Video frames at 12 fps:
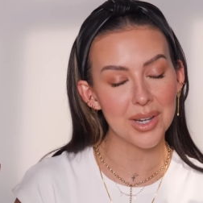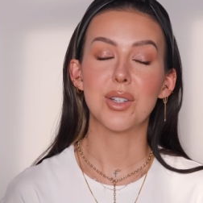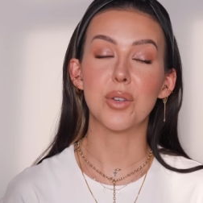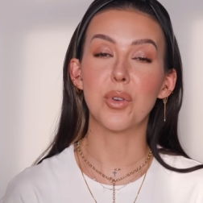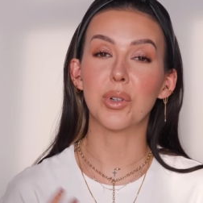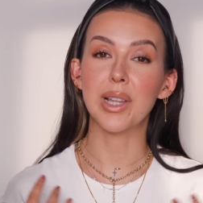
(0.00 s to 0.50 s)

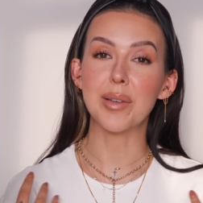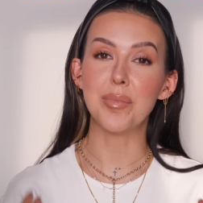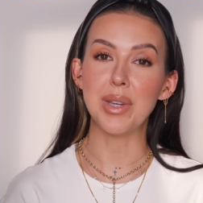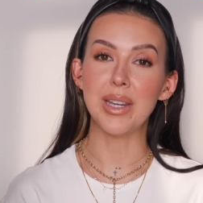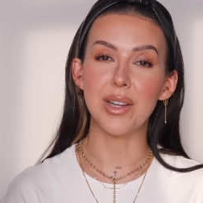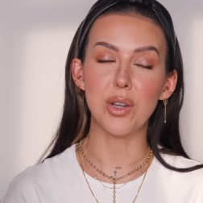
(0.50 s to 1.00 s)
So if you're like
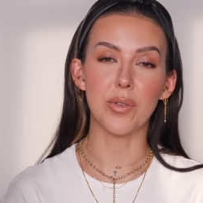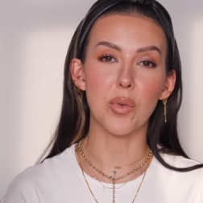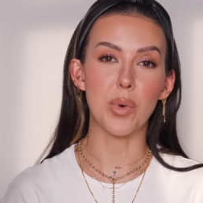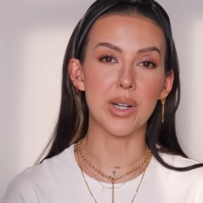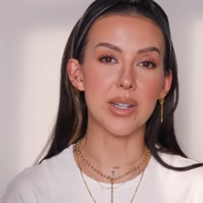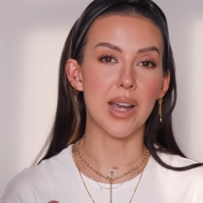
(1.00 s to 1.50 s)
me and you ever
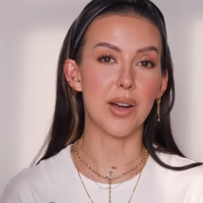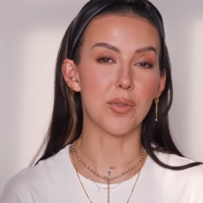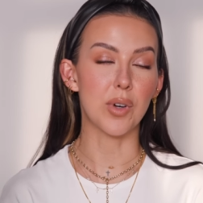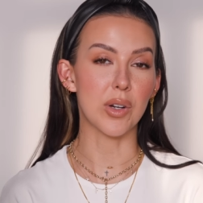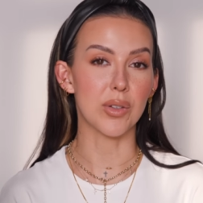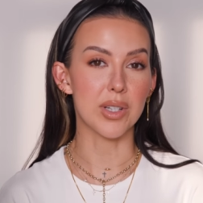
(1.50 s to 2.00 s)
wanted to have
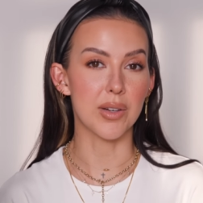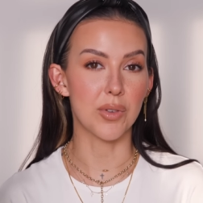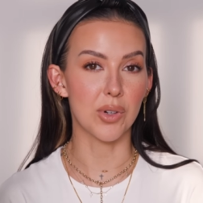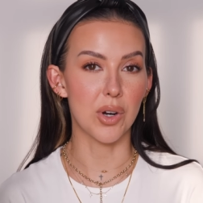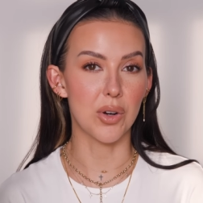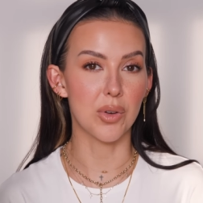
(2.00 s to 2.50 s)
freckles of
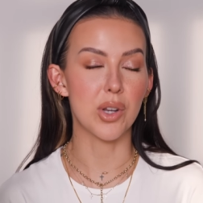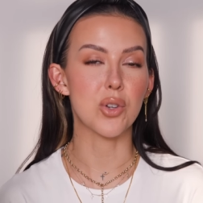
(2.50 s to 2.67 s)
your own,